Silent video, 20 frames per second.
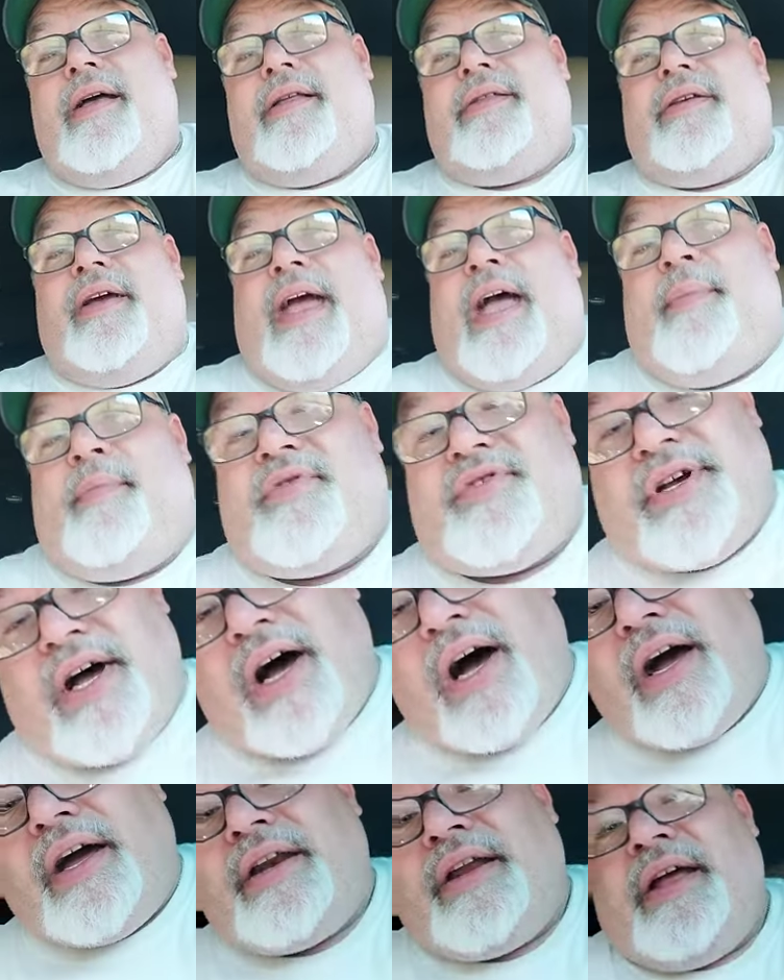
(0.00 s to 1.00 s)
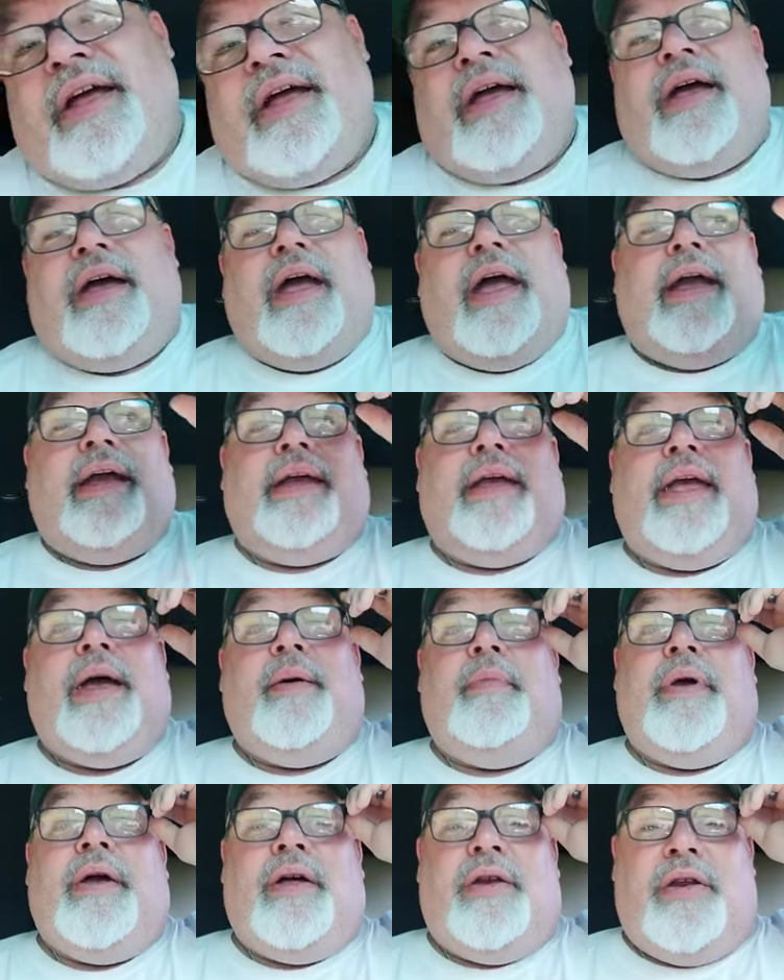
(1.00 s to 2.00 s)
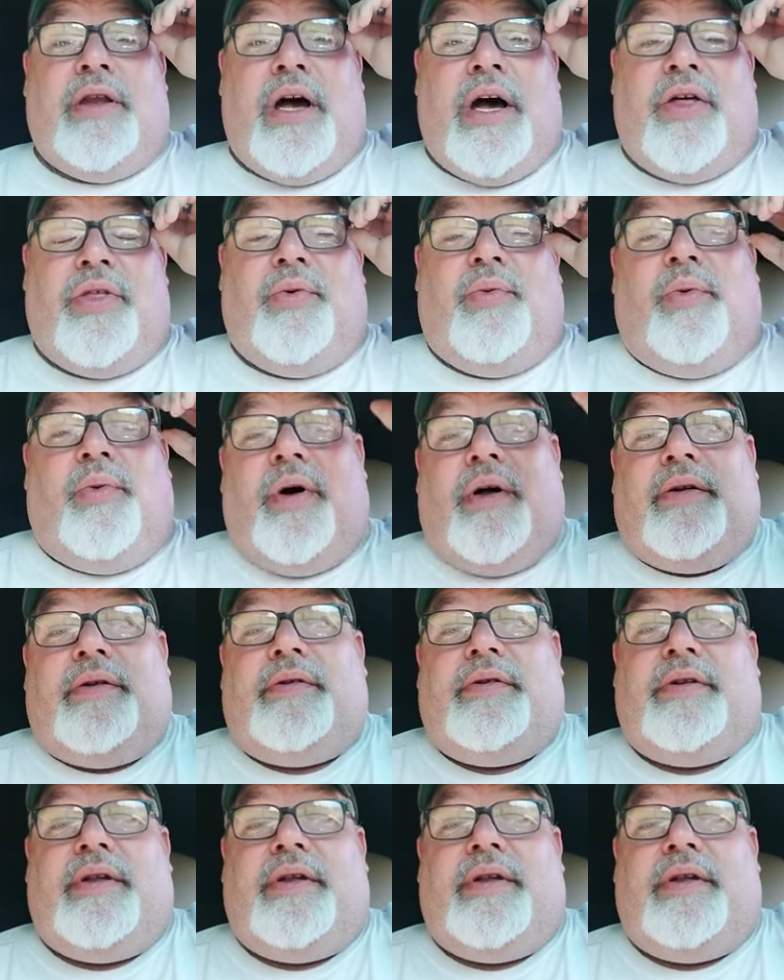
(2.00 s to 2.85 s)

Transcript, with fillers: to Amazon and get me another one.